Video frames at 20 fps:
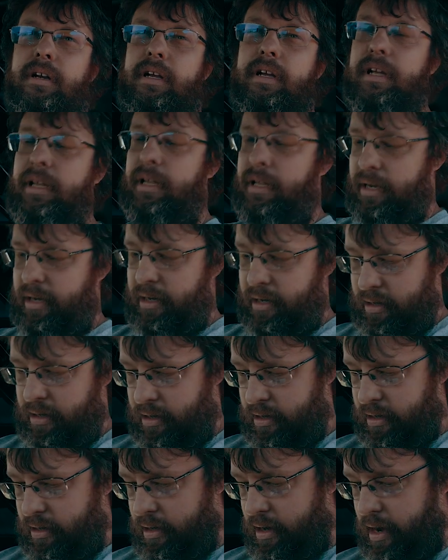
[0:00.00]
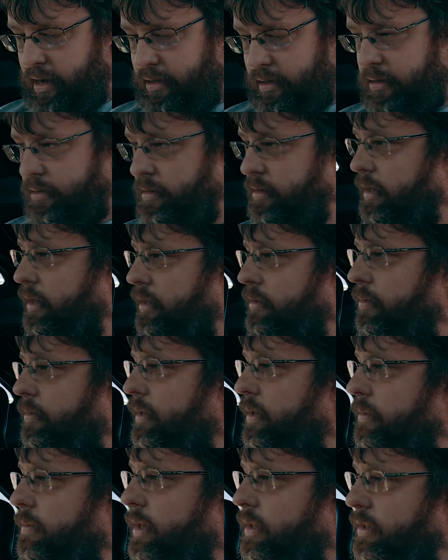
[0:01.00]
and that's
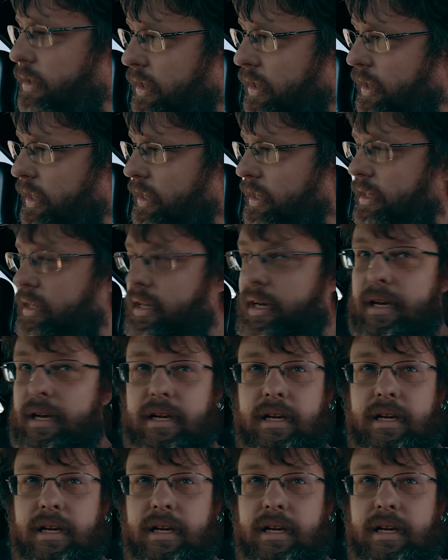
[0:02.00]
pretty much all I did.